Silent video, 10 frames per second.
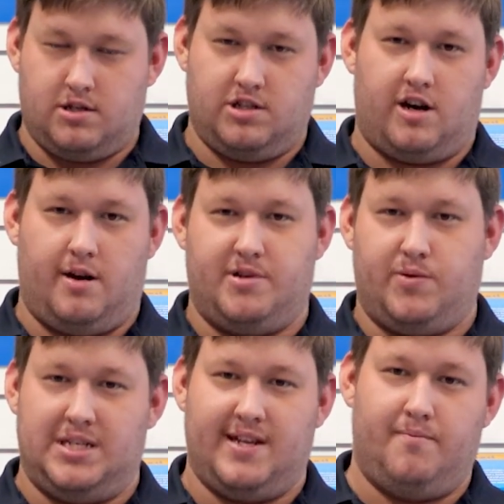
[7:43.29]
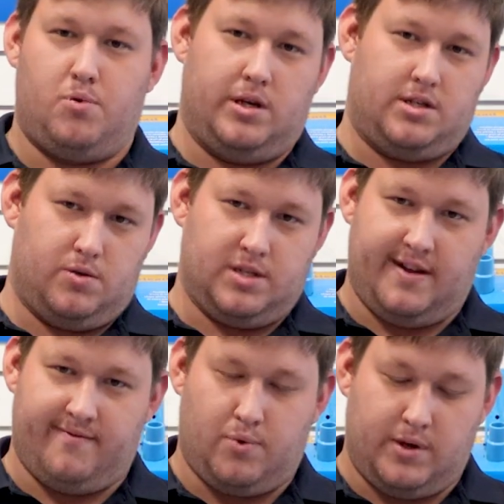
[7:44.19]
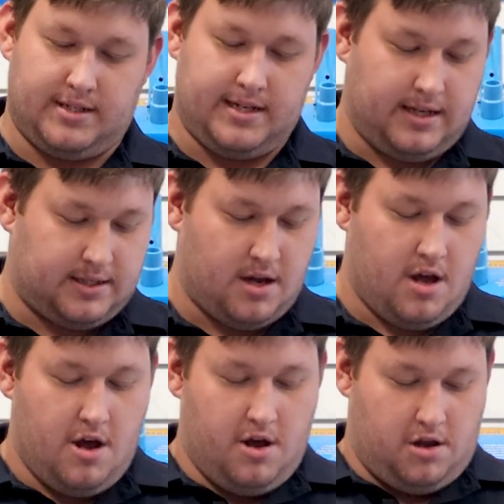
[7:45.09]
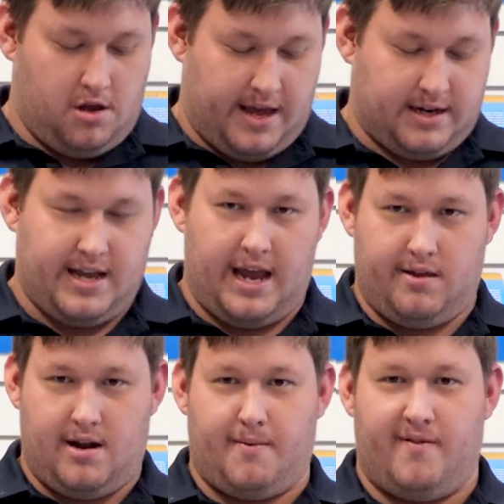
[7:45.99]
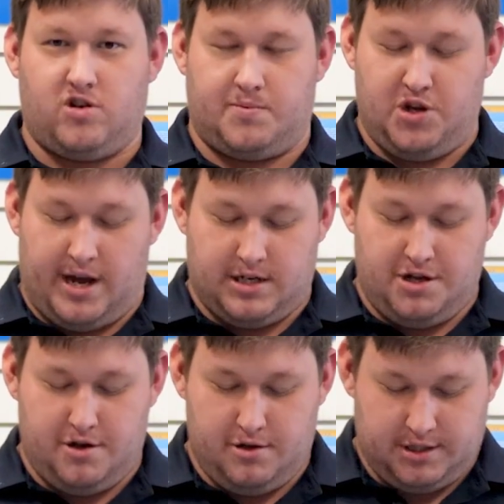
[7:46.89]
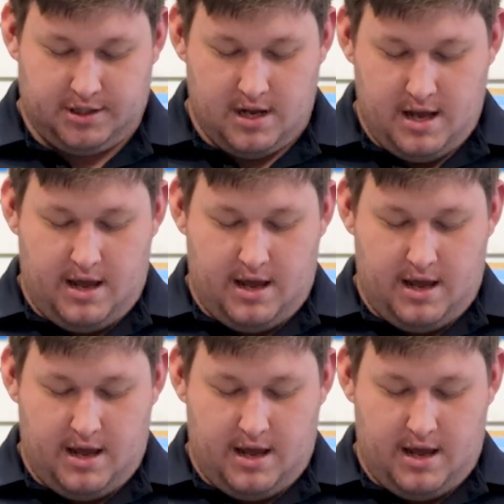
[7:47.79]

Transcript: so generally between 7.2 and 7.6, you then take the number of drops you had to use